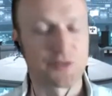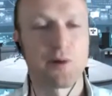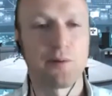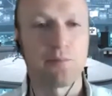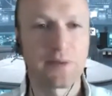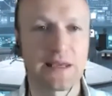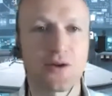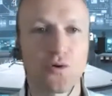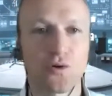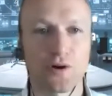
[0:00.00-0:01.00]
but
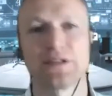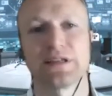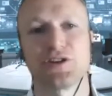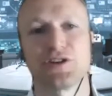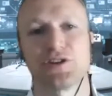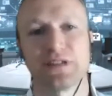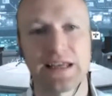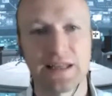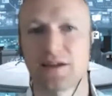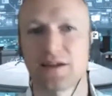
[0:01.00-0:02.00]
being organizations
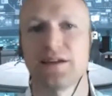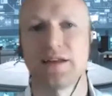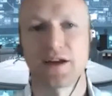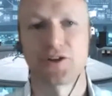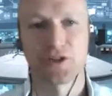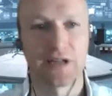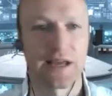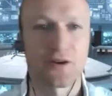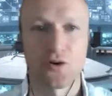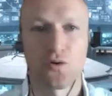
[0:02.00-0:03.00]
in connection
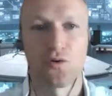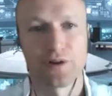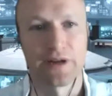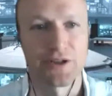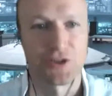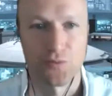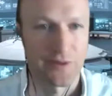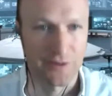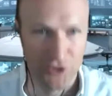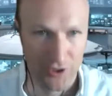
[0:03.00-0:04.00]
and coordination
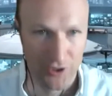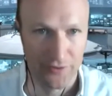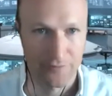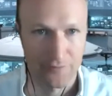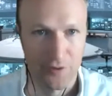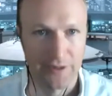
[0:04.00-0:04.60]
with each other. Right.